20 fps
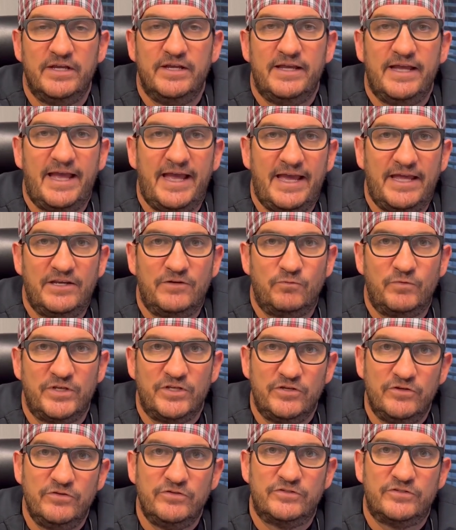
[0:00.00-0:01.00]
And we
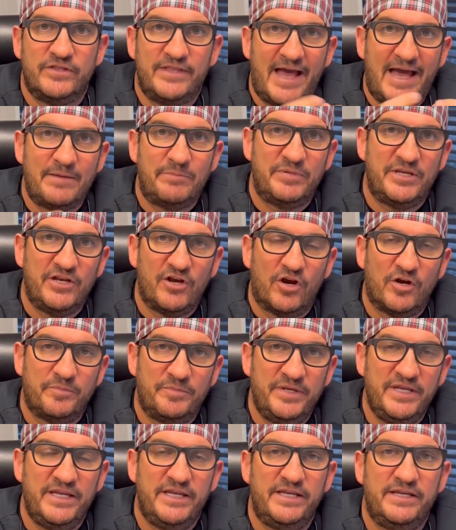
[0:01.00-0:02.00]
use that
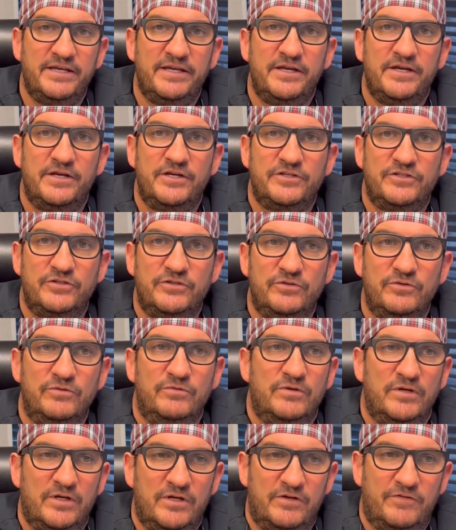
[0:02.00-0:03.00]
PRP
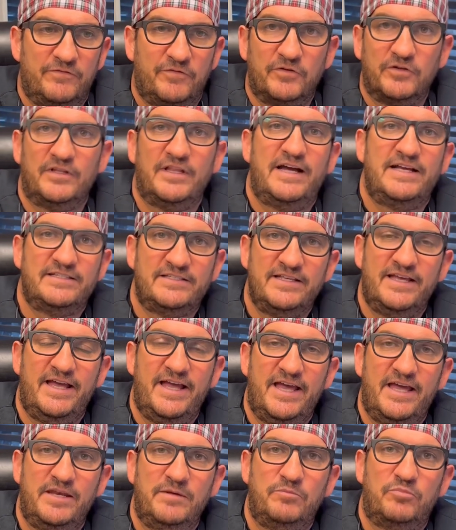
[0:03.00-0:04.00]
to fertilize the
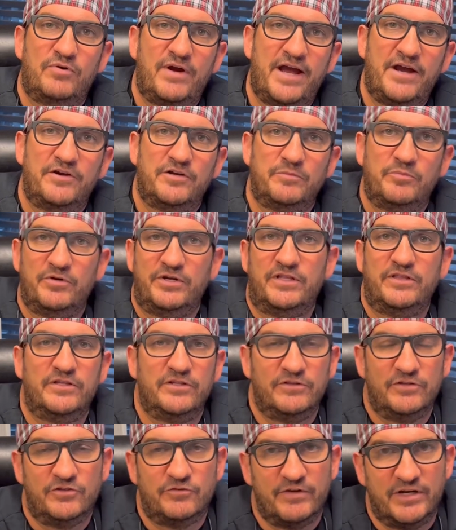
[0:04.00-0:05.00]
head prior to putting
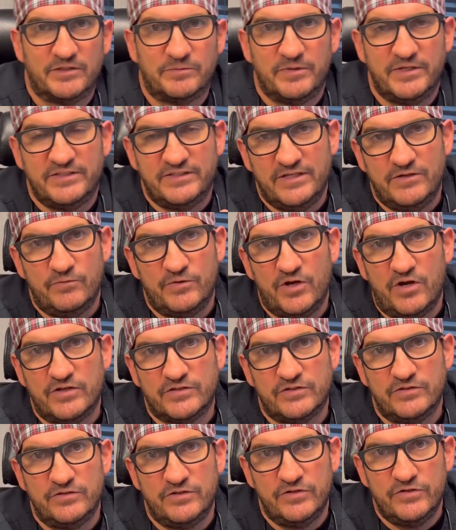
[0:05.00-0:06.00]
the transplants in. We also
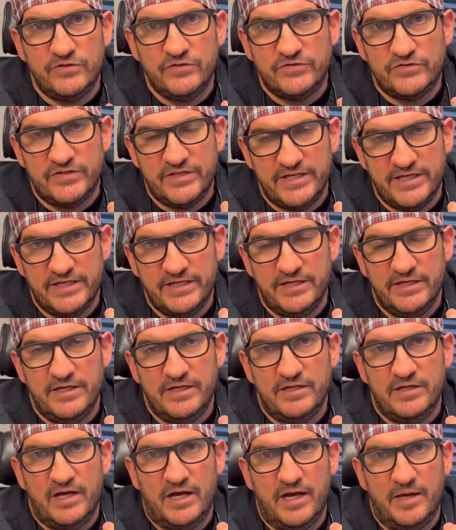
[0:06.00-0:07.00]
use the
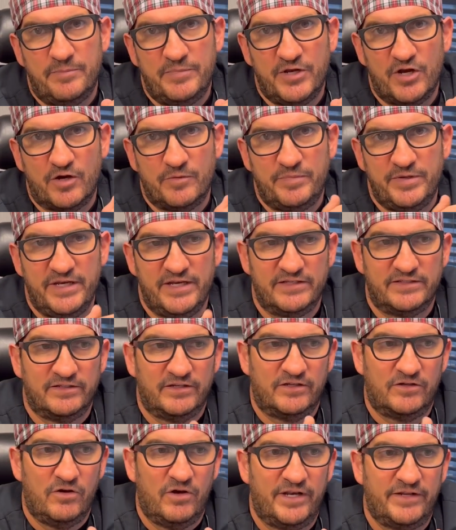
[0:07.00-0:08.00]
PRP as
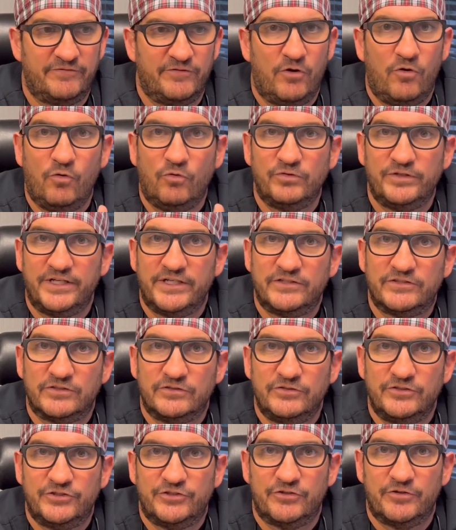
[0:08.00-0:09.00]
kind of a holding
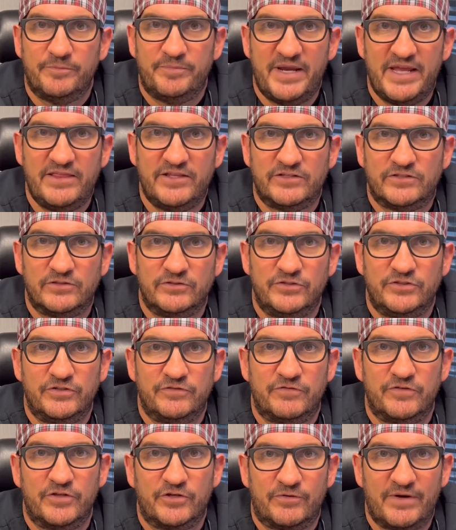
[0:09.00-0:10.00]
solution or bathing solution
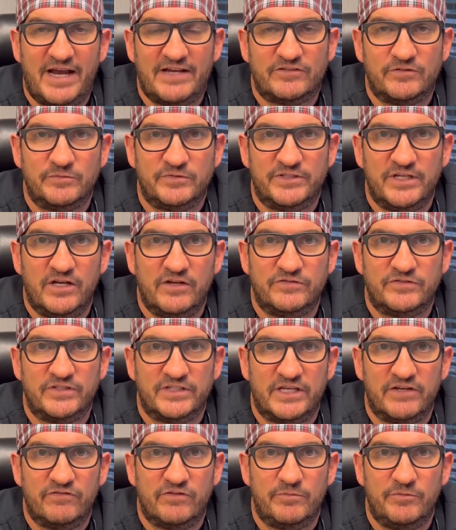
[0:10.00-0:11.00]
for the grafts themselves to
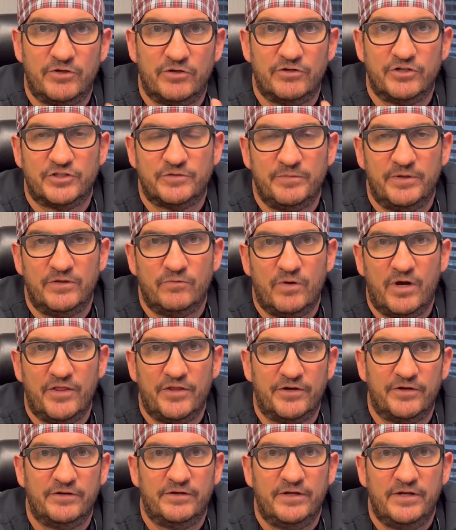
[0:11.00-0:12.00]
give them nourishment while
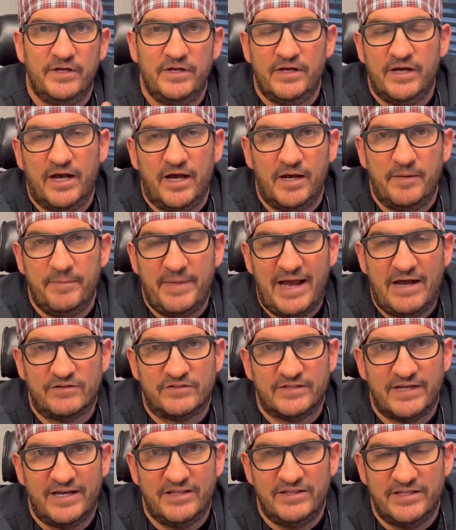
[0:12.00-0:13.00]
they're
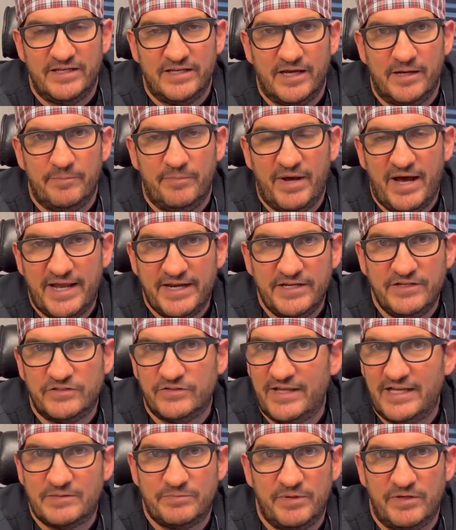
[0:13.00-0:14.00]
outside the body. So
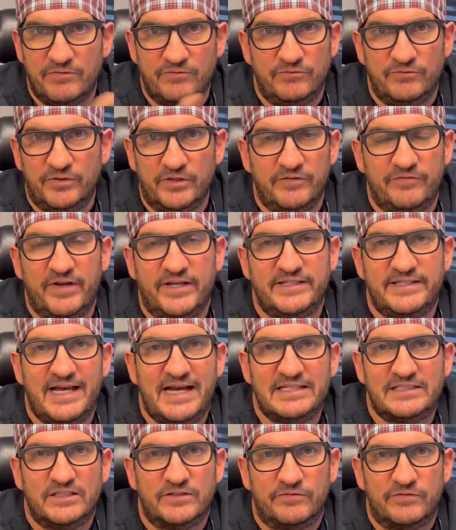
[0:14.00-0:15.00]
that's been really
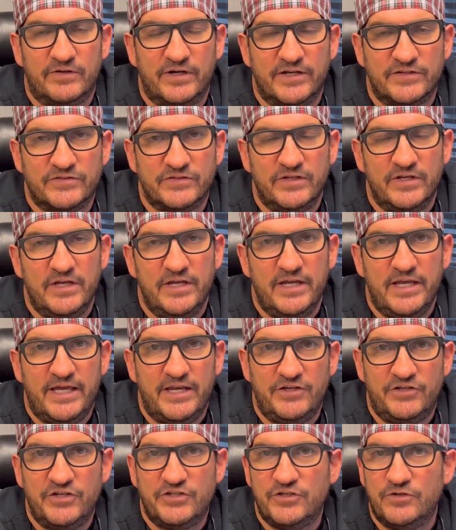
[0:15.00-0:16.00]
fantastic for us. In
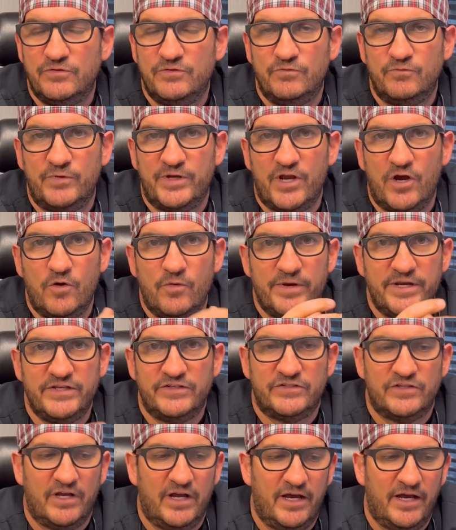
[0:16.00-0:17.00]
addition, we
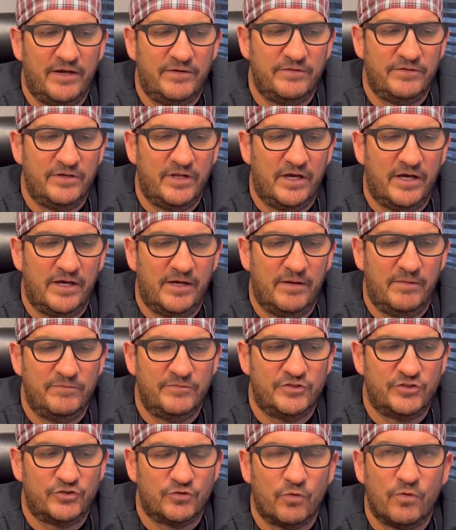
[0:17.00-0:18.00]
always
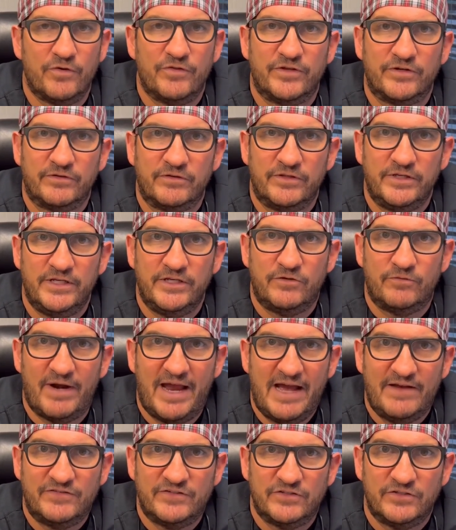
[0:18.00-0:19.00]
store the
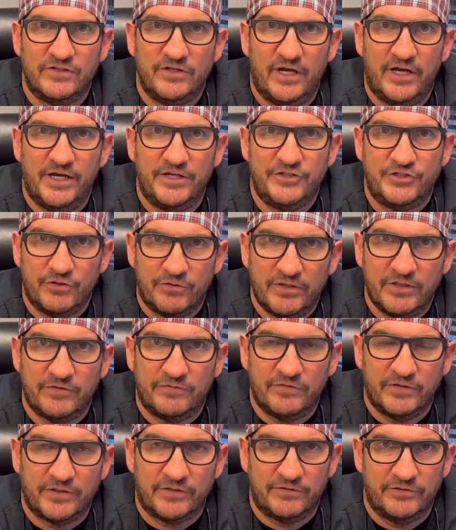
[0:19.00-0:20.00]
grafts during the
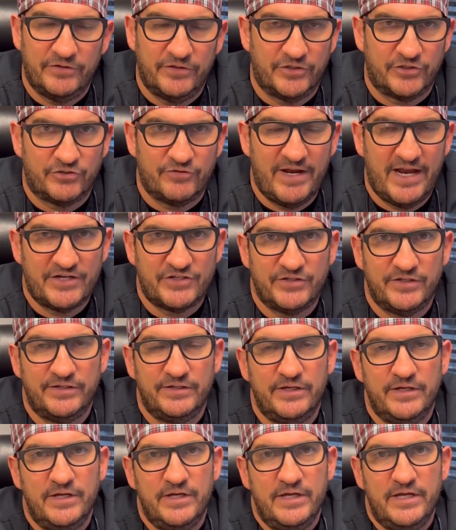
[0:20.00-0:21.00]
follicular unit extraction
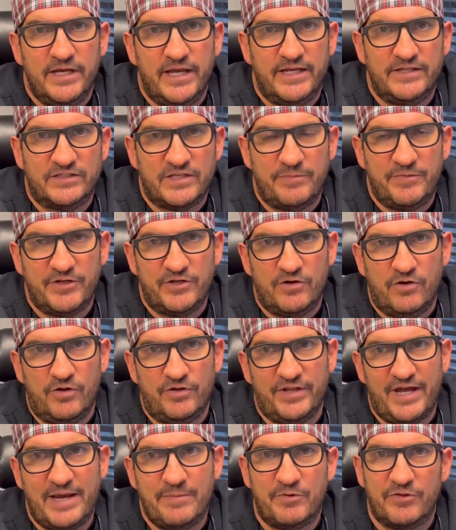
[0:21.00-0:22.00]
in something
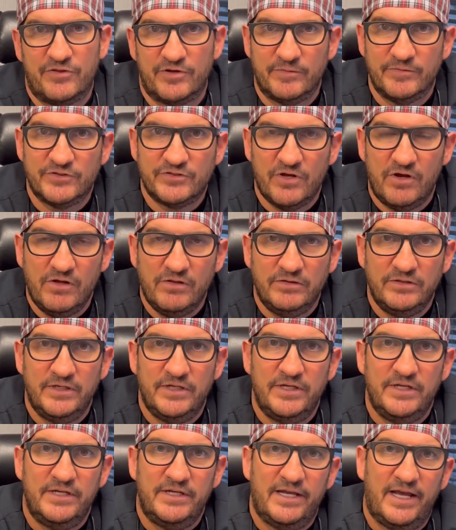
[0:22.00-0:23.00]
called hypothermosol,
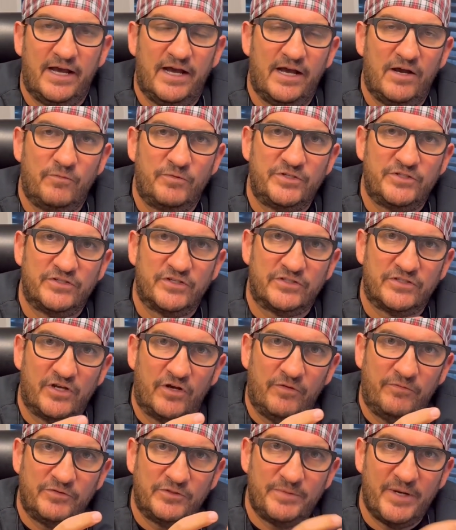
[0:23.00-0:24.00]
which is
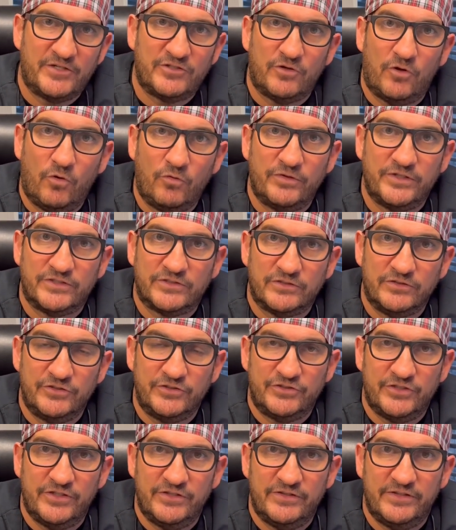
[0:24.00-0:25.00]
a special holding
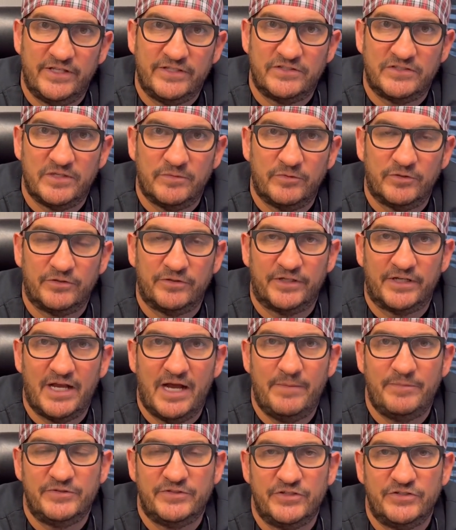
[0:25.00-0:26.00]
solution that's similar in
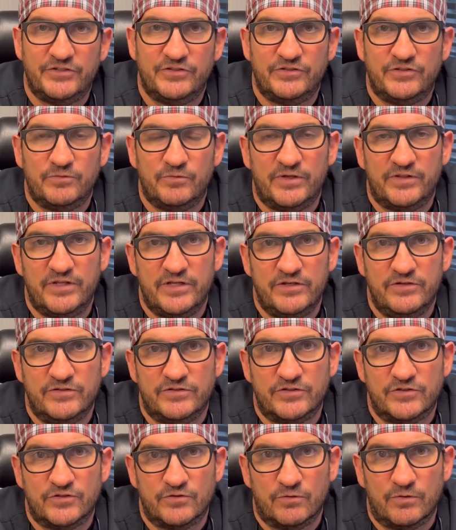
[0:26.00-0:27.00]
composition to what they use
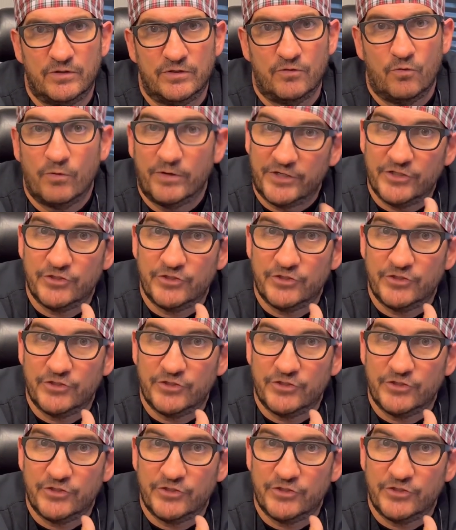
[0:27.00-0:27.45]
to store organ